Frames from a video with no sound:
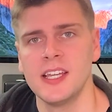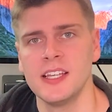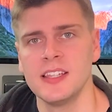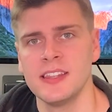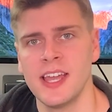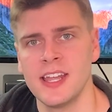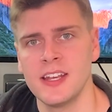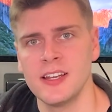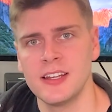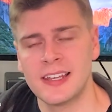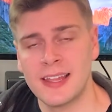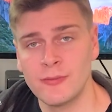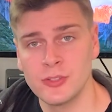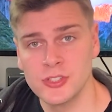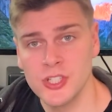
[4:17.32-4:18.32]
then
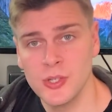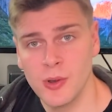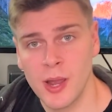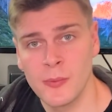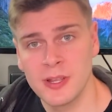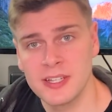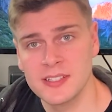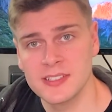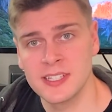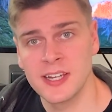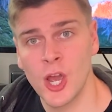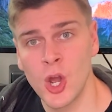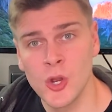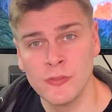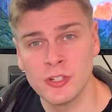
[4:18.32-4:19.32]
level 2 I would consider
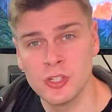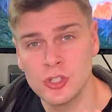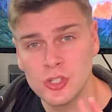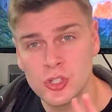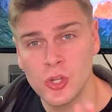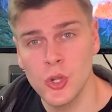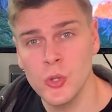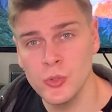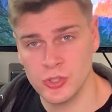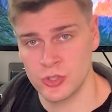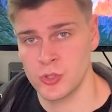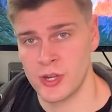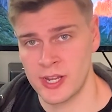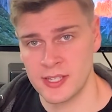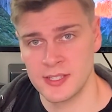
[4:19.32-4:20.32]
over 2
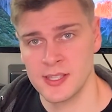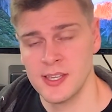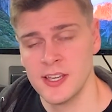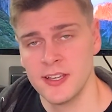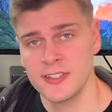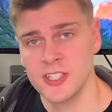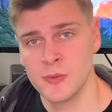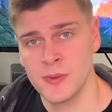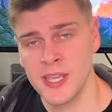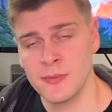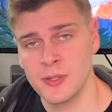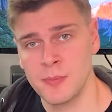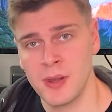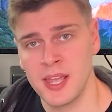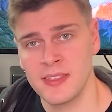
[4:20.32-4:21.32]
strings. So being able
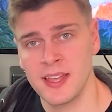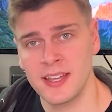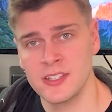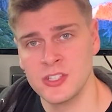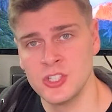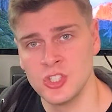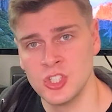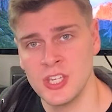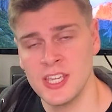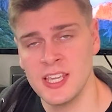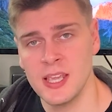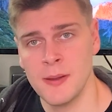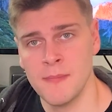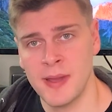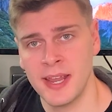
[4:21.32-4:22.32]
to play that
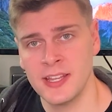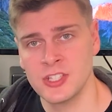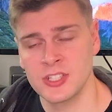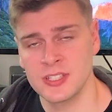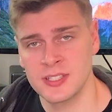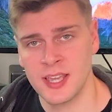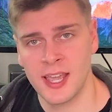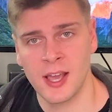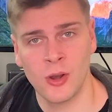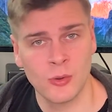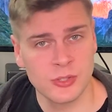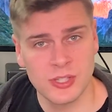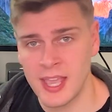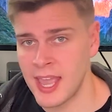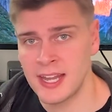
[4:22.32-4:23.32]
G major scale
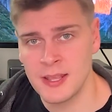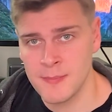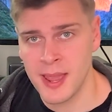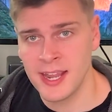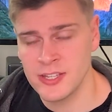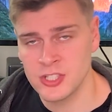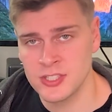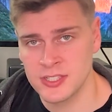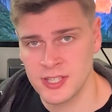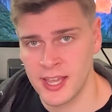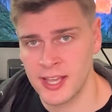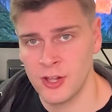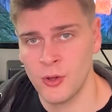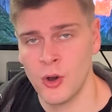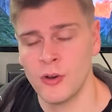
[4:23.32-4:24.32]
or any major
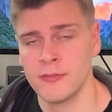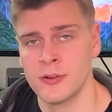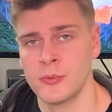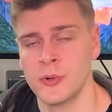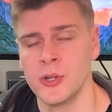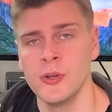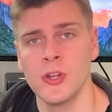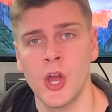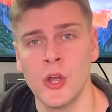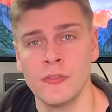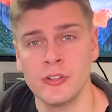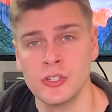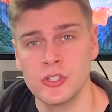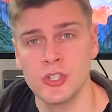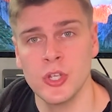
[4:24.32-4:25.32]
scale off a root
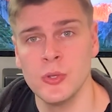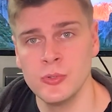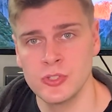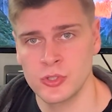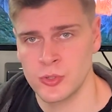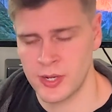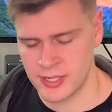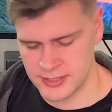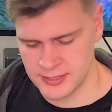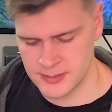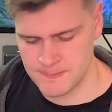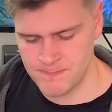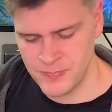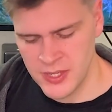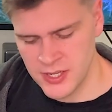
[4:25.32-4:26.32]
over 2
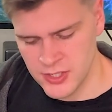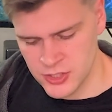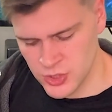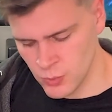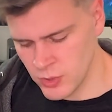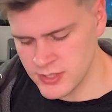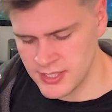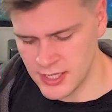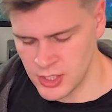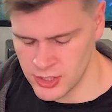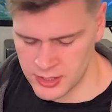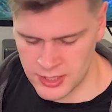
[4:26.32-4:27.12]
strings. So what does that look